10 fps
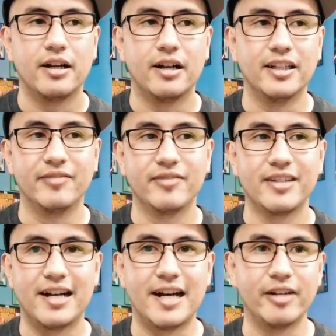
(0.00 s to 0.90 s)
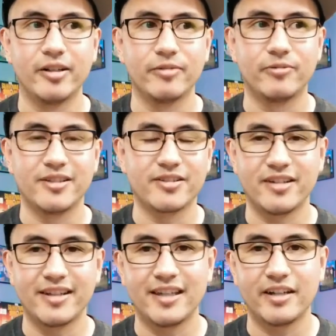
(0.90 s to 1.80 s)
Even the higher end ones are
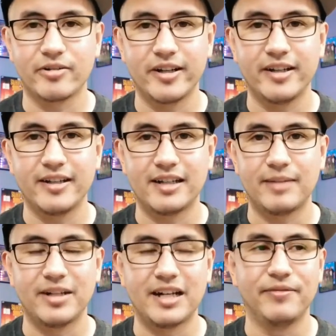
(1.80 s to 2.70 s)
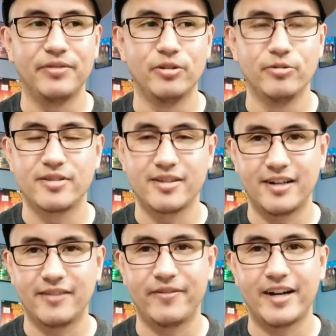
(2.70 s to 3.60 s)
not that great. I mean, I've used
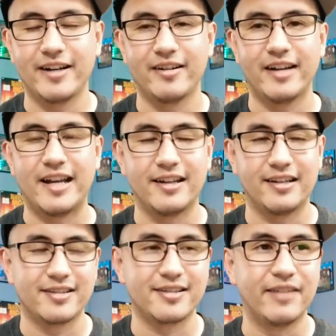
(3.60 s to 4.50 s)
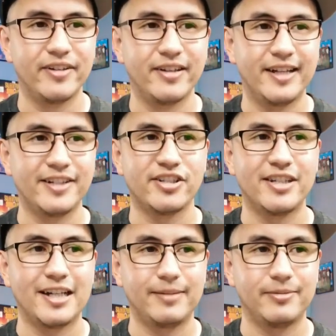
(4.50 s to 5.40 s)
a Fire 7
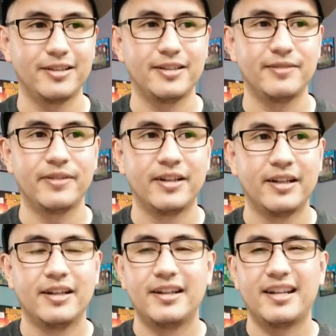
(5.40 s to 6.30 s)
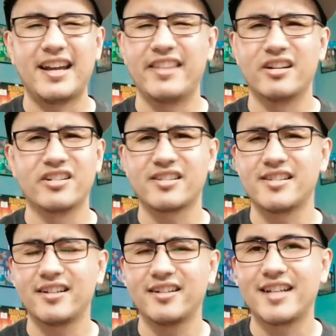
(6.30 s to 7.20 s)
HD, I believe, and they're just
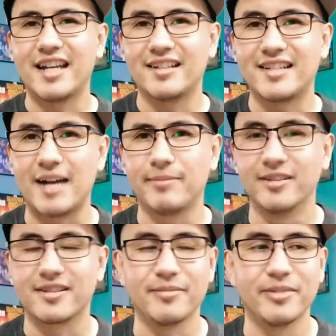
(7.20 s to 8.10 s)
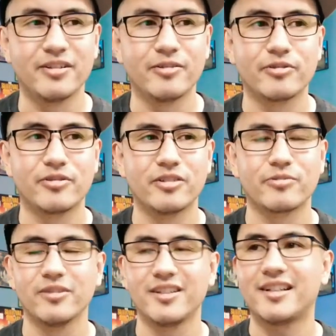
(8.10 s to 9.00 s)
not good tablets. I mean, there's
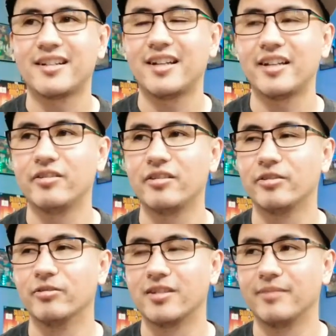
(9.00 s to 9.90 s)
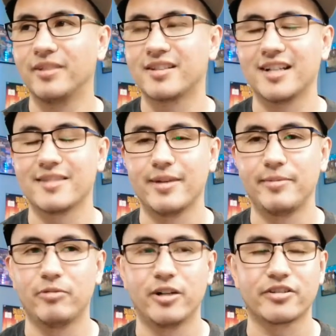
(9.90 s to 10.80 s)
really not a lot you can do with them besides
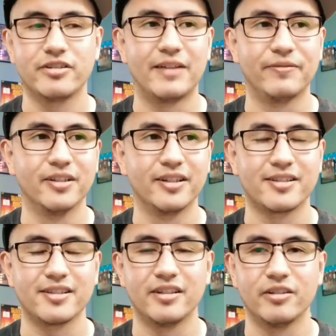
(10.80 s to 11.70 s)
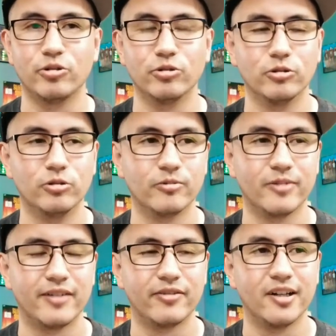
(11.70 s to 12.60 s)
maybe watch Netflix and Hulu and
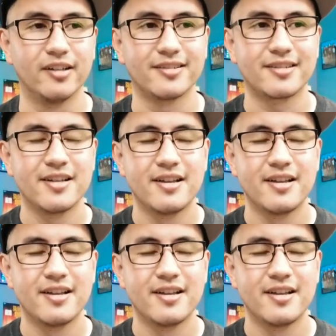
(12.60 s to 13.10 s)
whatever else.